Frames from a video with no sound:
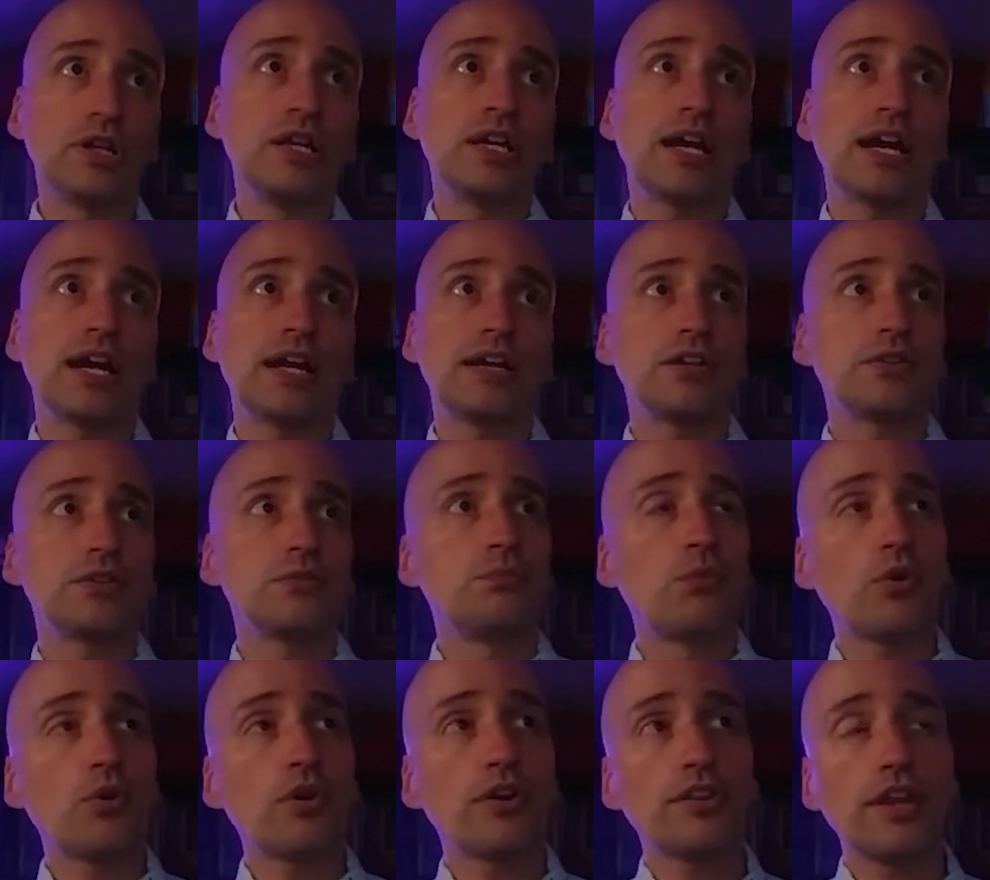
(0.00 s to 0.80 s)
And it's
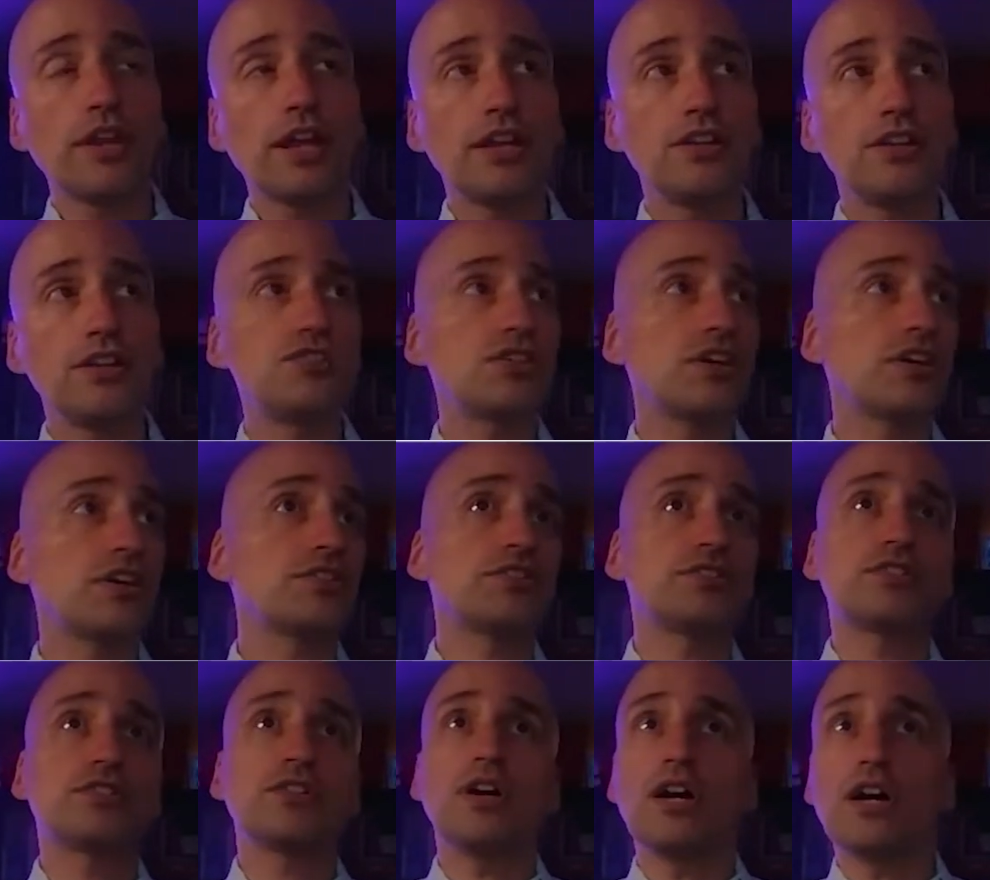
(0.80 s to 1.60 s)
more than
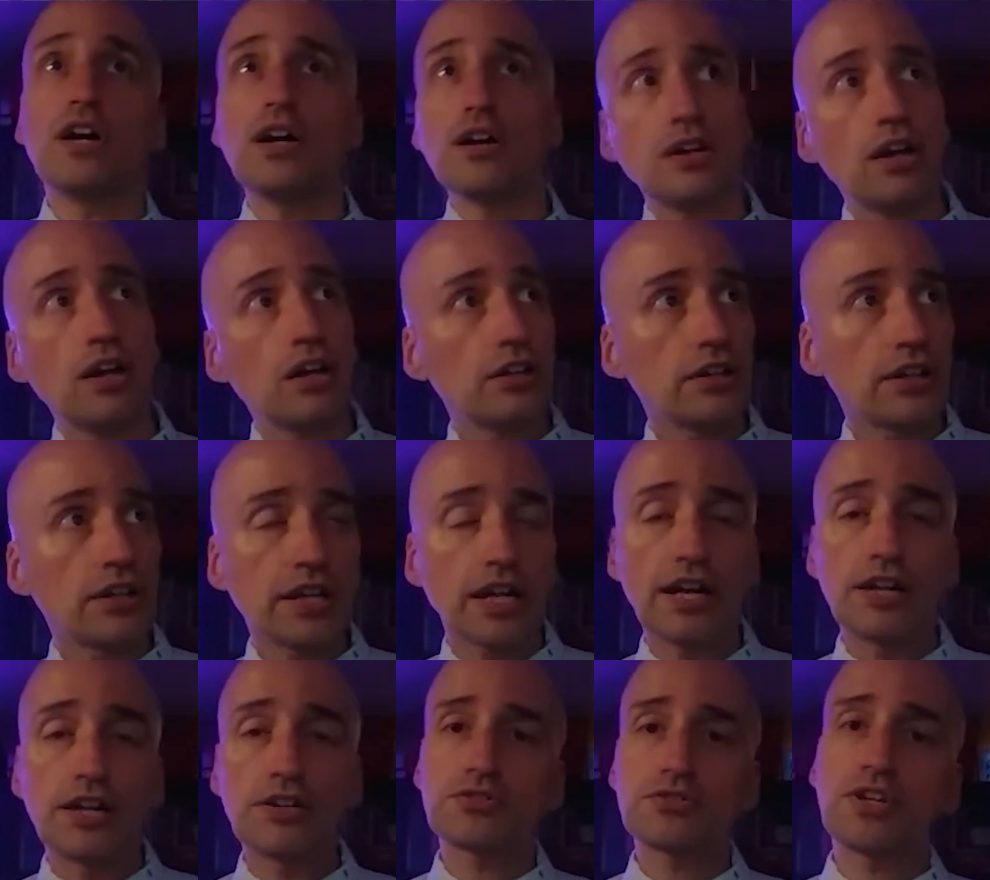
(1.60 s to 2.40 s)
just color
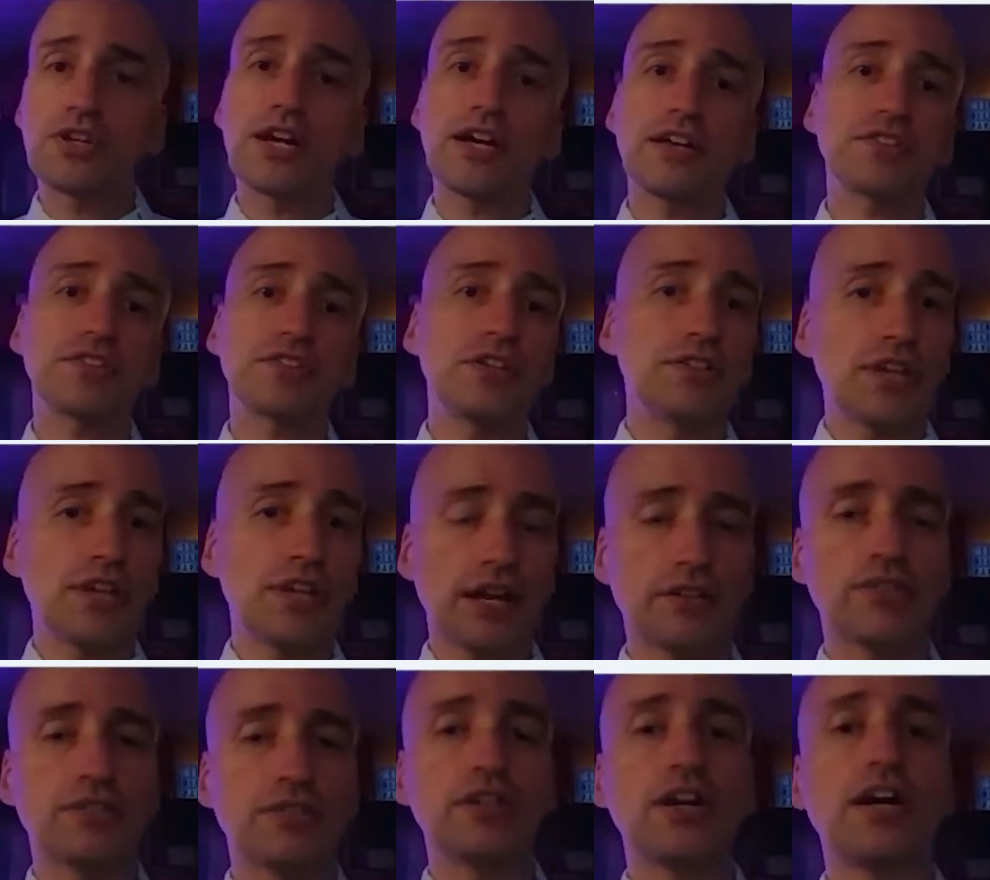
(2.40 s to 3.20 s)
contrast and
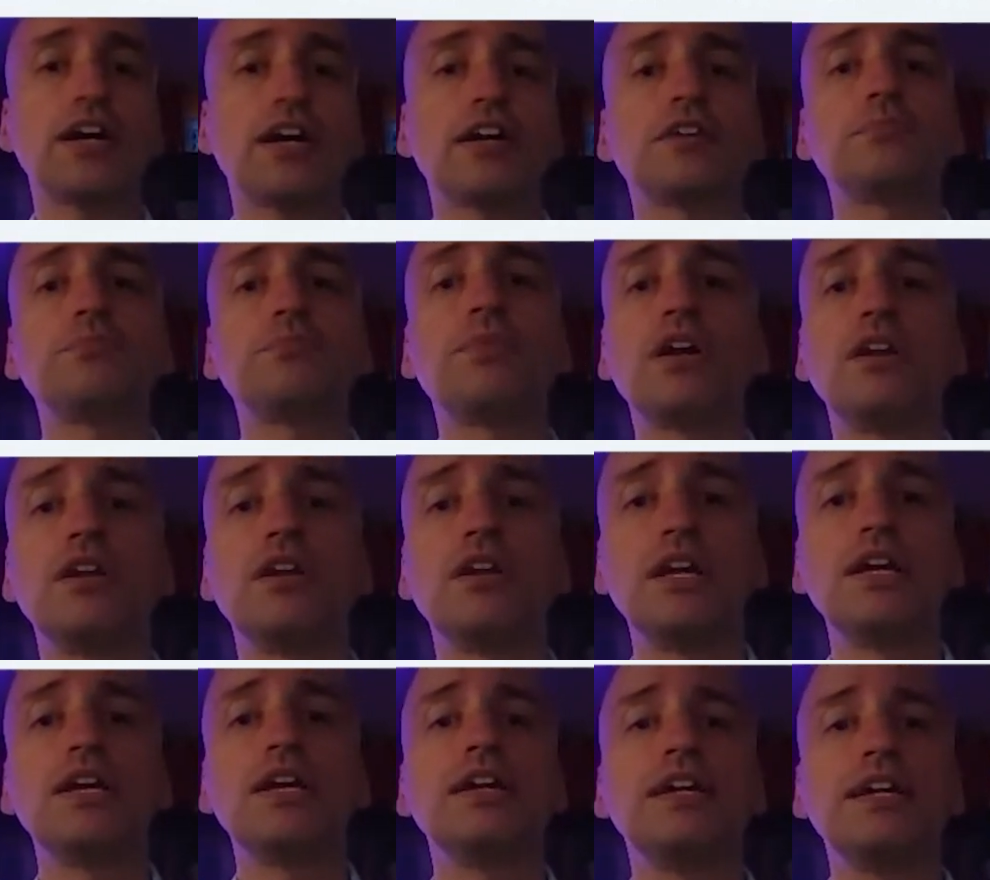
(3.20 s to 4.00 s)
text size, but
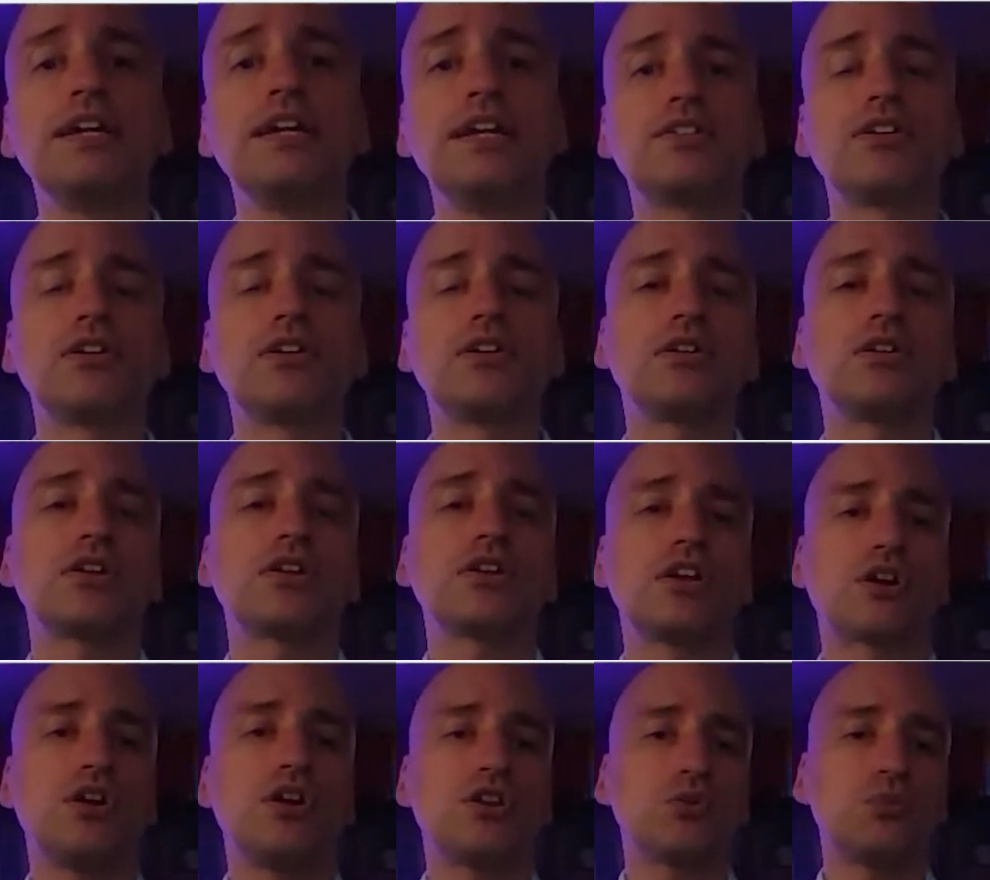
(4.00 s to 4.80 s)
he's going to look
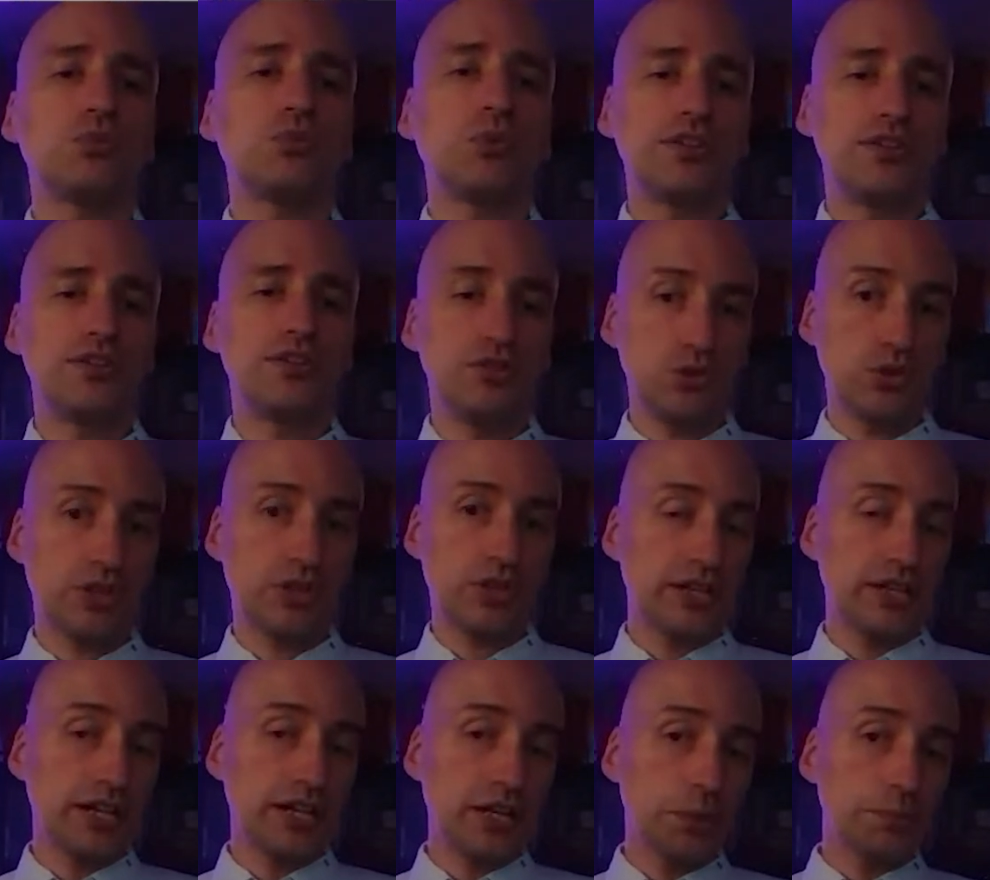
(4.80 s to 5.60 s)
at all the ways that you
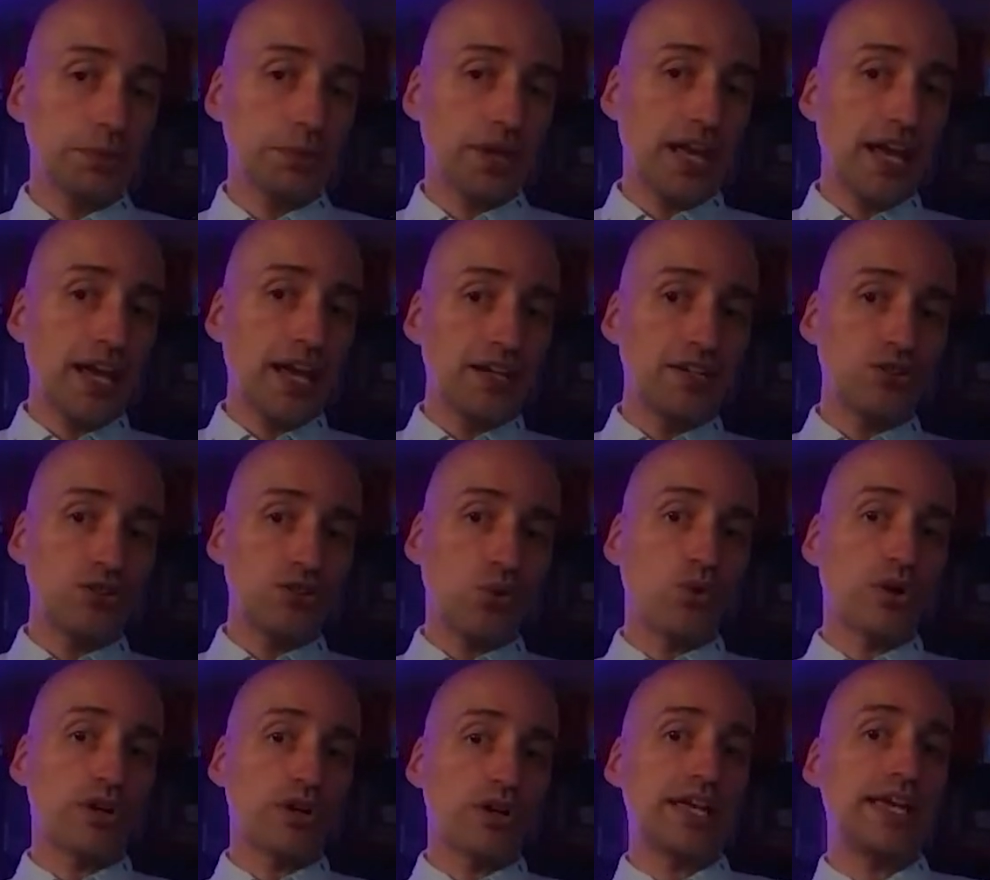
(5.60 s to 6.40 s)
can help and
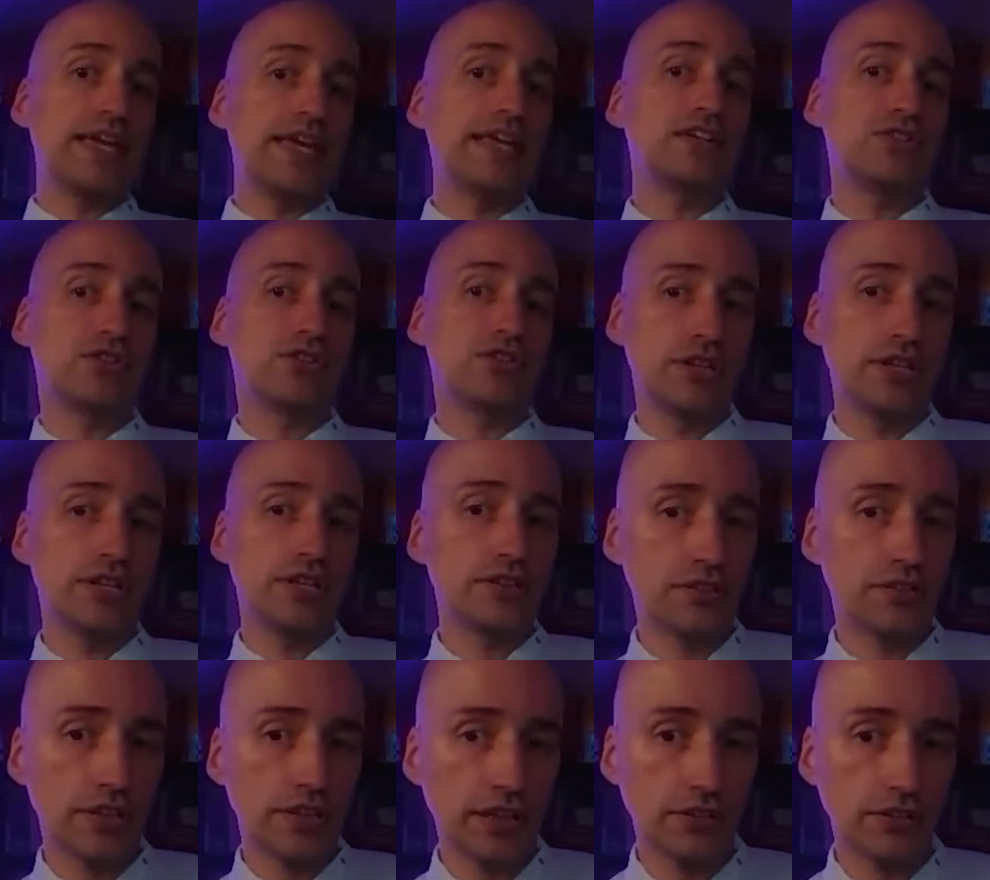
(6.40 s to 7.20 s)
or hinder
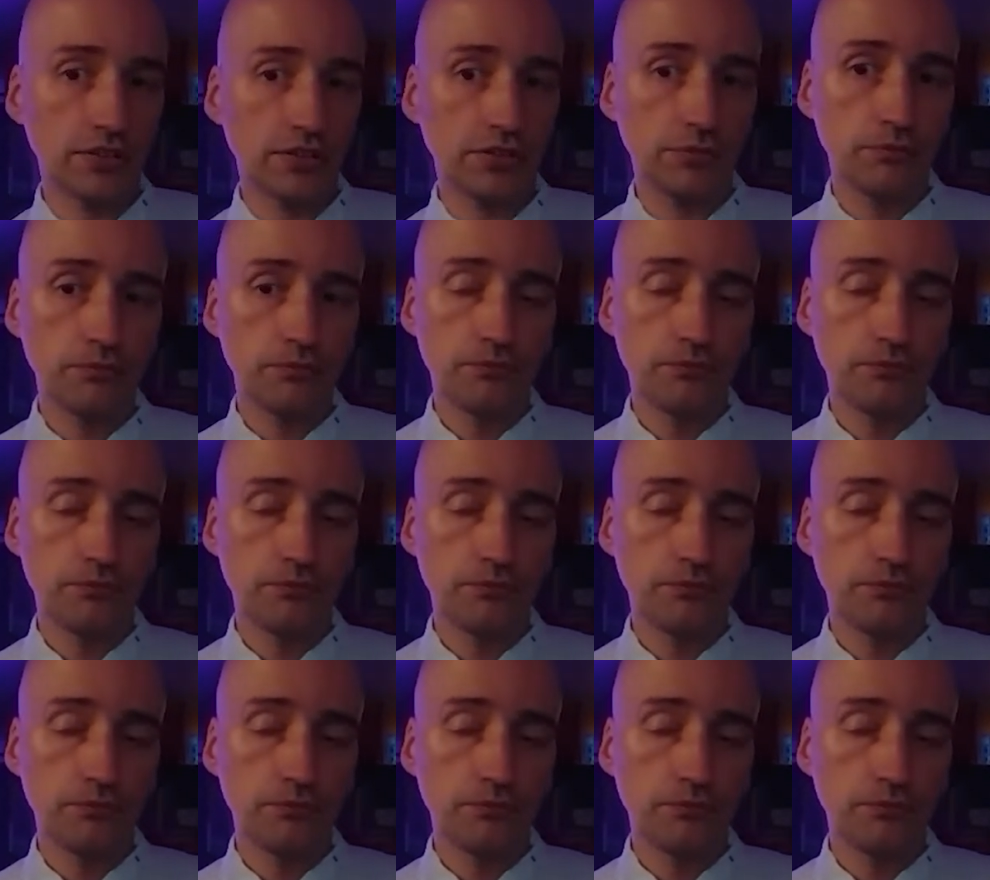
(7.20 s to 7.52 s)
these things.